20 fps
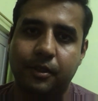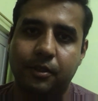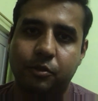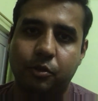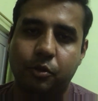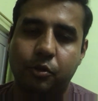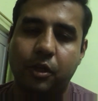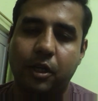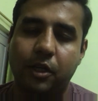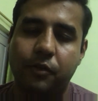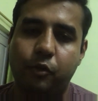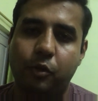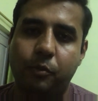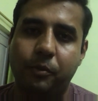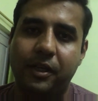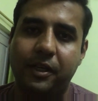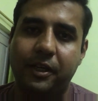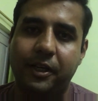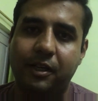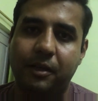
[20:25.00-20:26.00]
So you have to
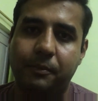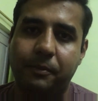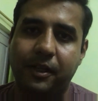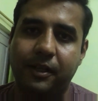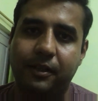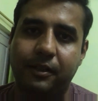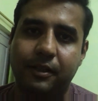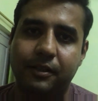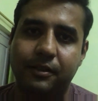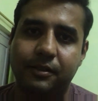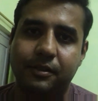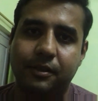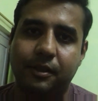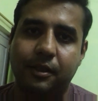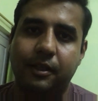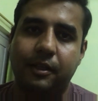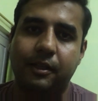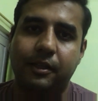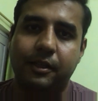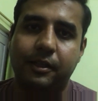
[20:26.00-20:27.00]
make it a practice.
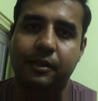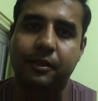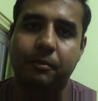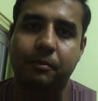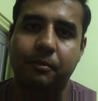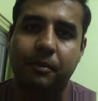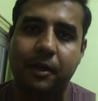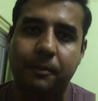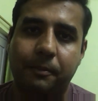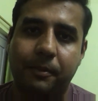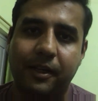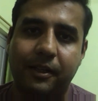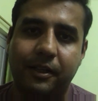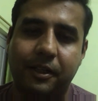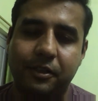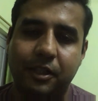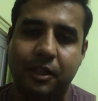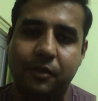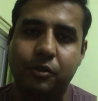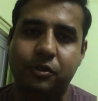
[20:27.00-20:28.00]
And by
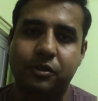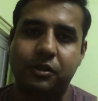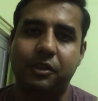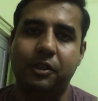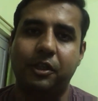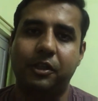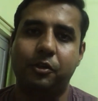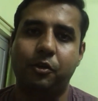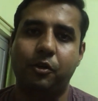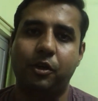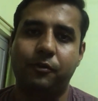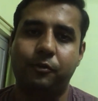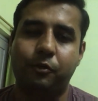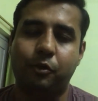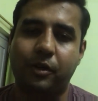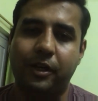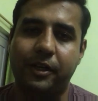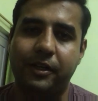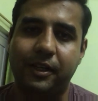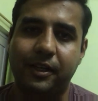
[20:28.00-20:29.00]
practice, I would say that you have
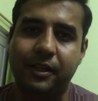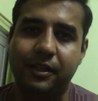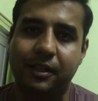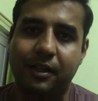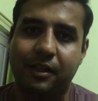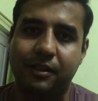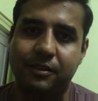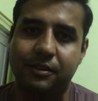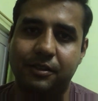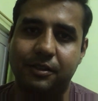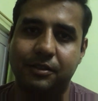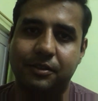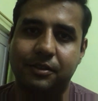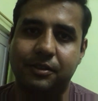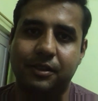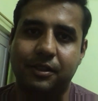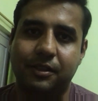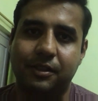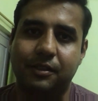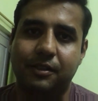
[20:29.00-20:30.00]
to write daily
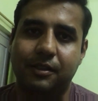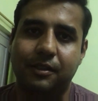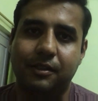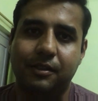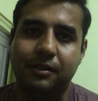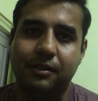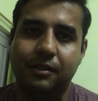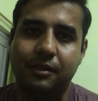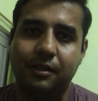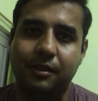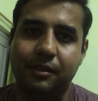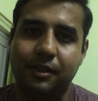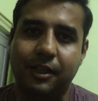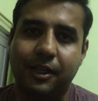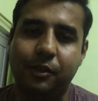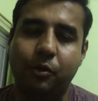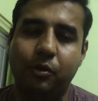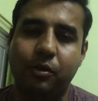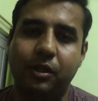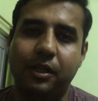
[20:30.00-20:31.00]
answers uh,
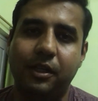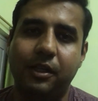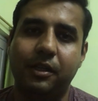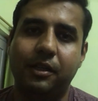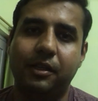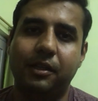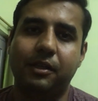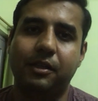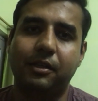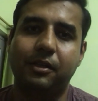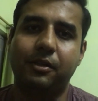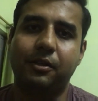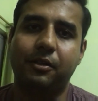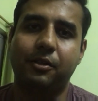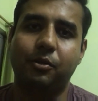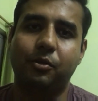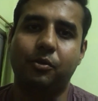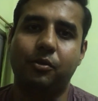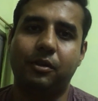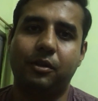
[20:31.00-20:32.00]
then only
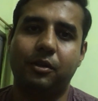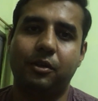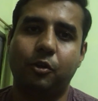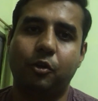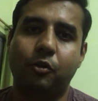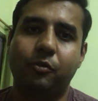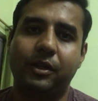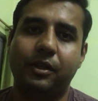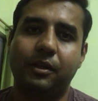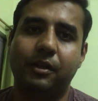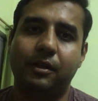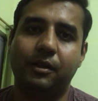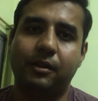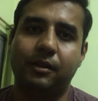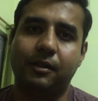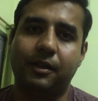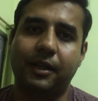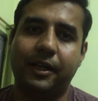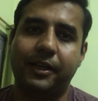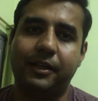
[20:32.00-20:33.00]
you, you will
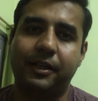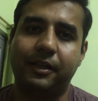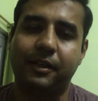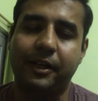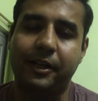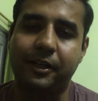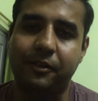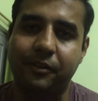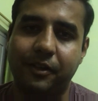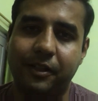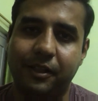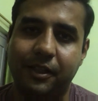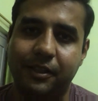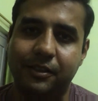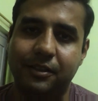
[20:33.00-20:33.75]
write it that way in the